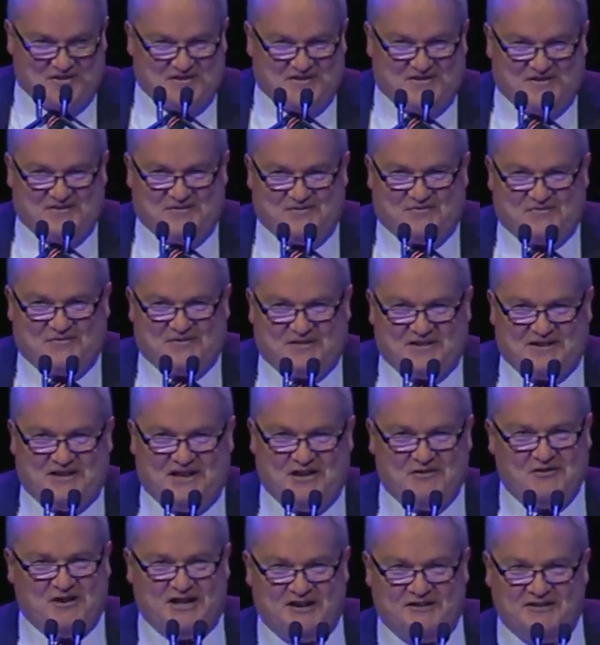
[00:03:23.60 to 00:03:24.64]
me, it
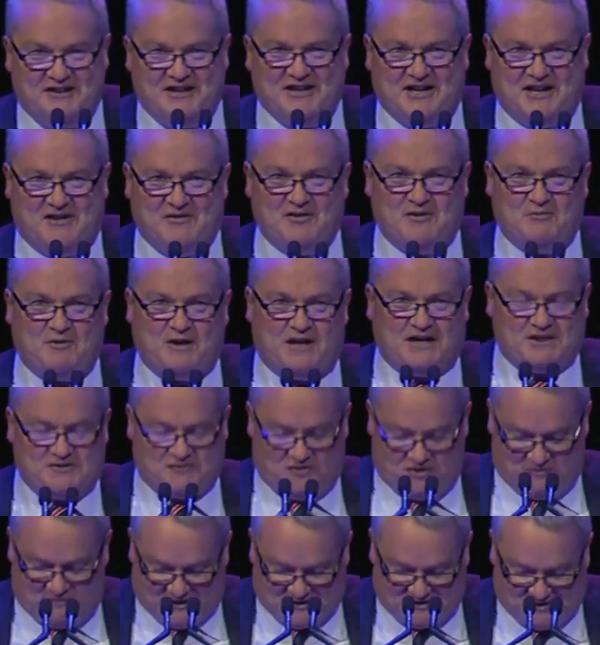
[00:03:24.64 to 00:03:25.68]
seems like the Commission might
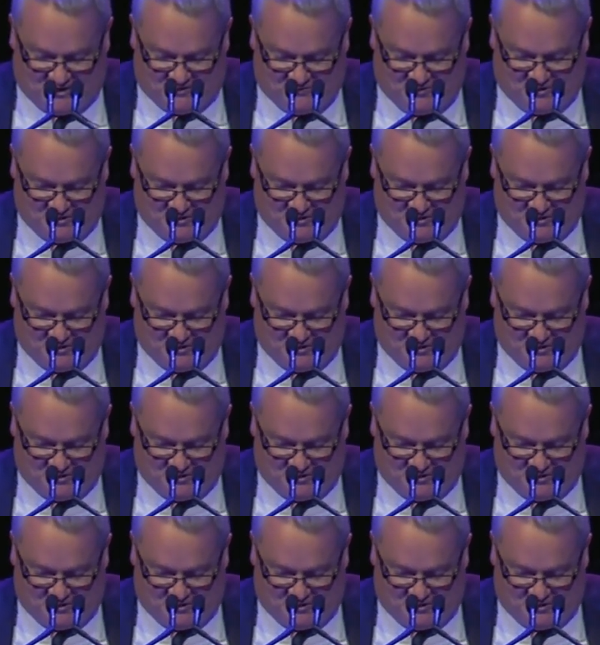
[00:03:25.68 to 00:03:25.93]
actually be on our